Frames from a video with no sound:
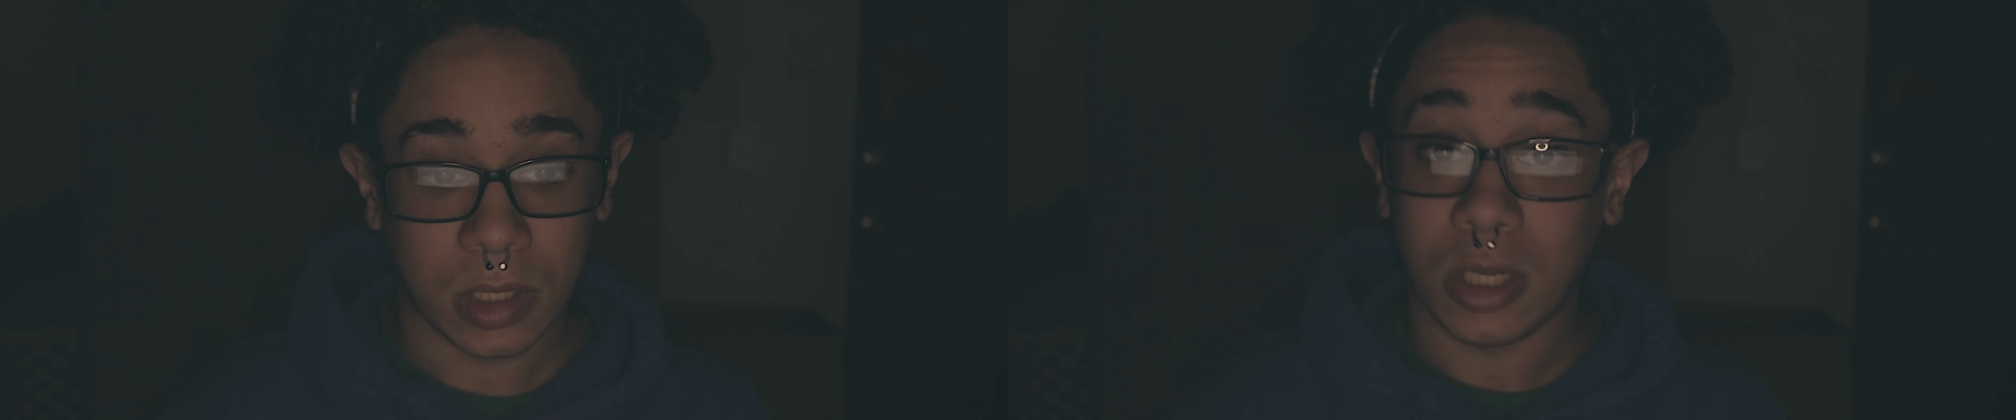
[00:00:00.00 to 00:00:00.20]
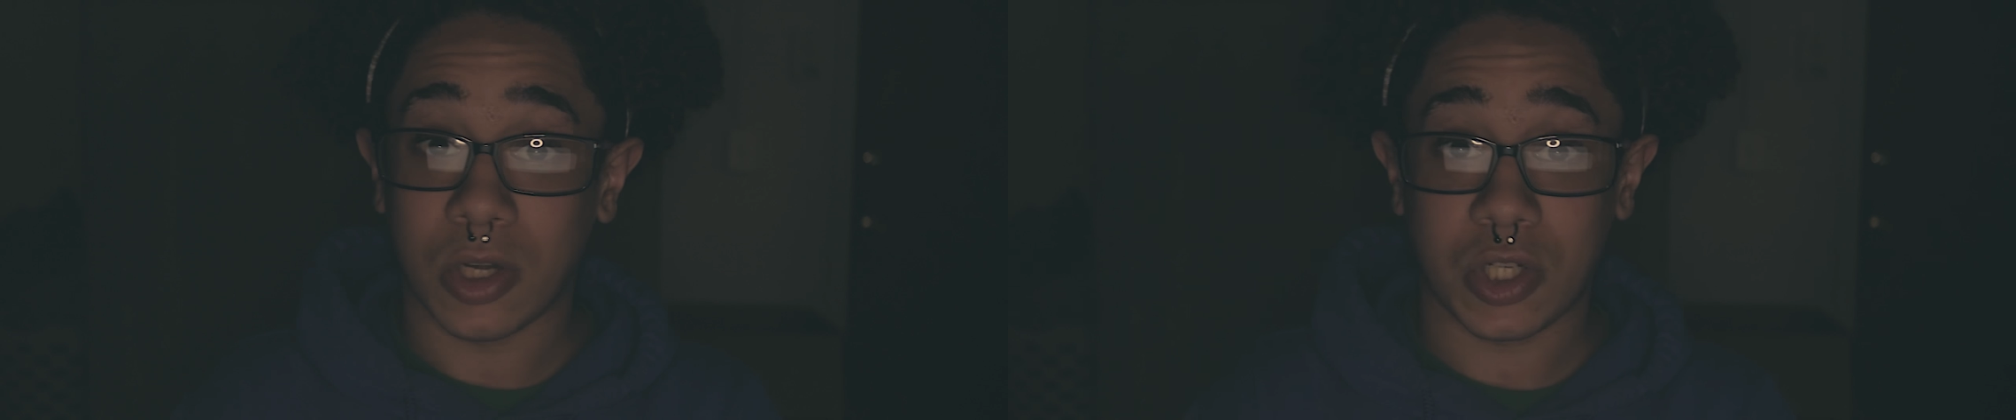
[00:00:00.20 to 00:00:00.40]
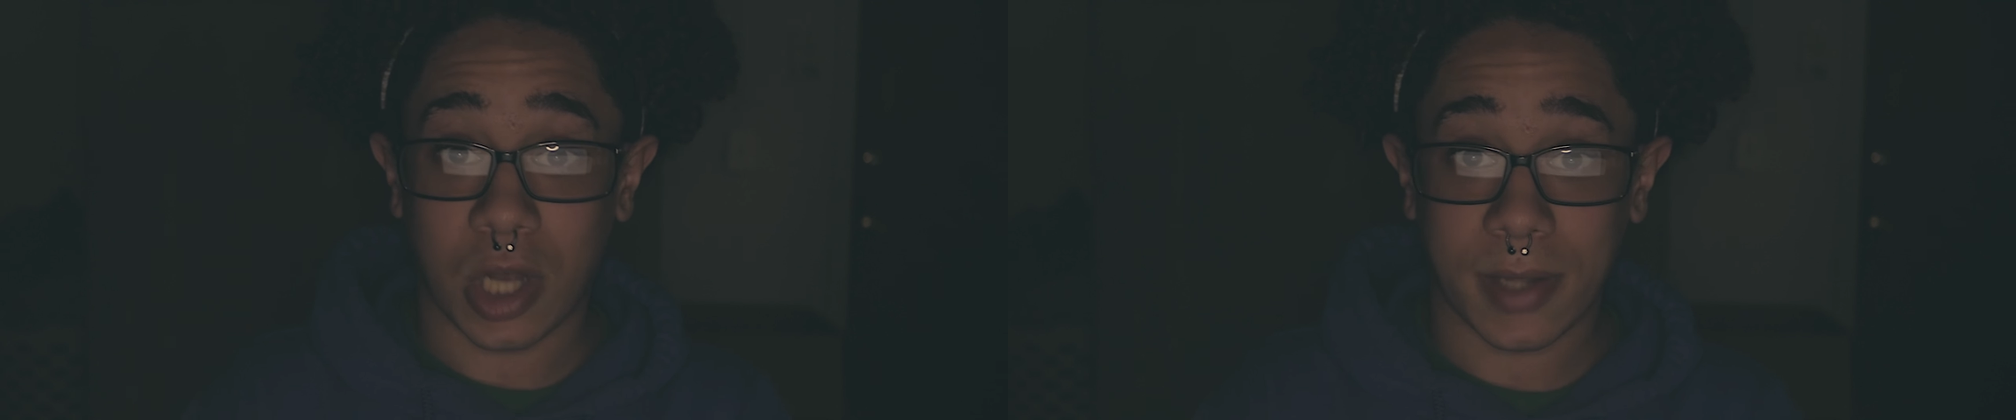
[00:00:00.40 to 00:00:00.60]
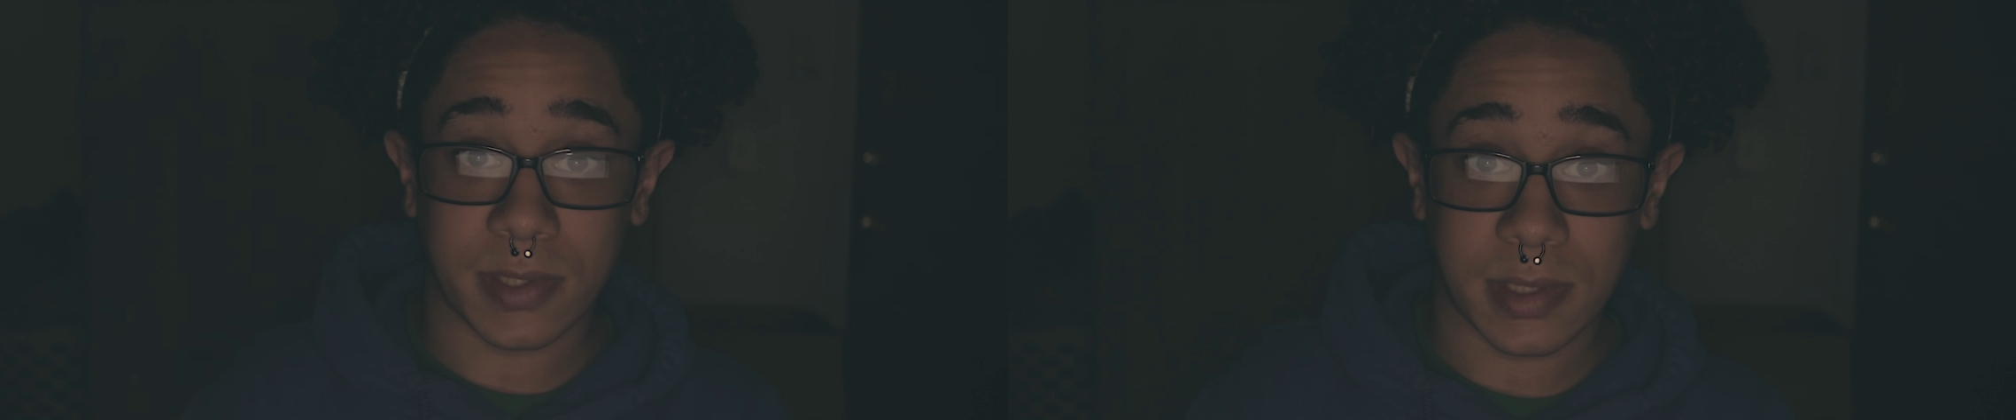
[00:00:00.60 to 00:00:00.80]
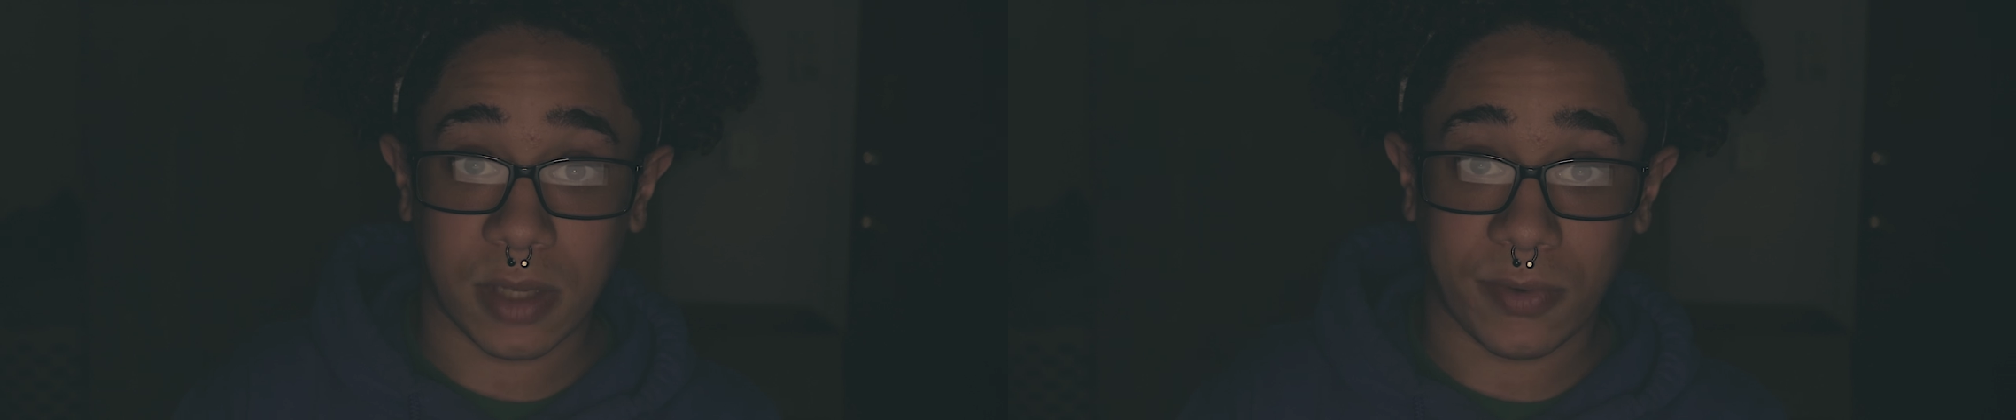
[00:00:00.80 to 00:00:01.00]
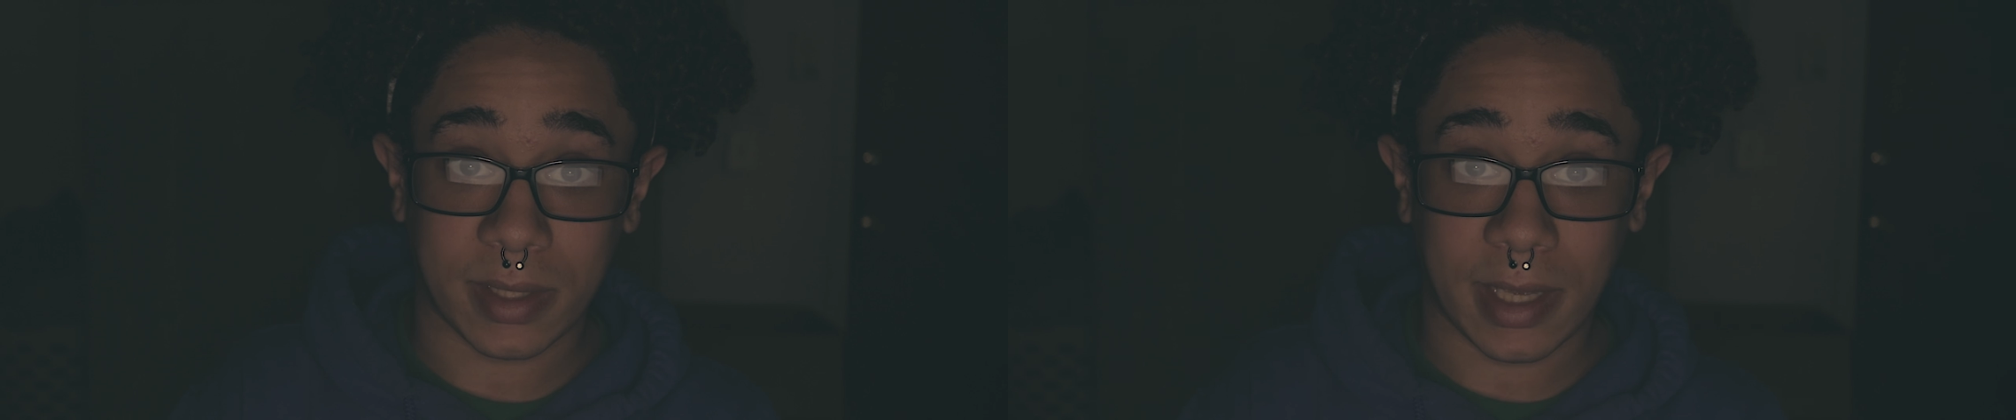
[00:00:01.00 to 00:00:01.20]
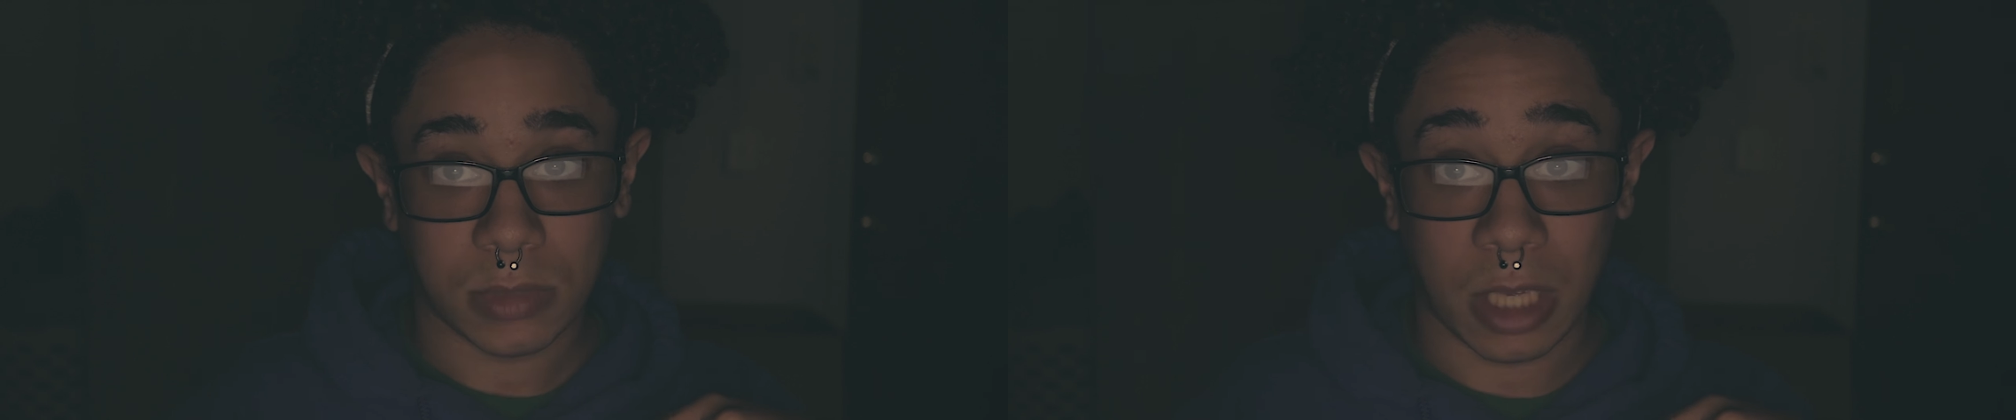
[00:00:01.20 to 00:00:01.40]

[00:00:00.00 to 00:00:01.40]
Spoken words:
your shots and stuff like that.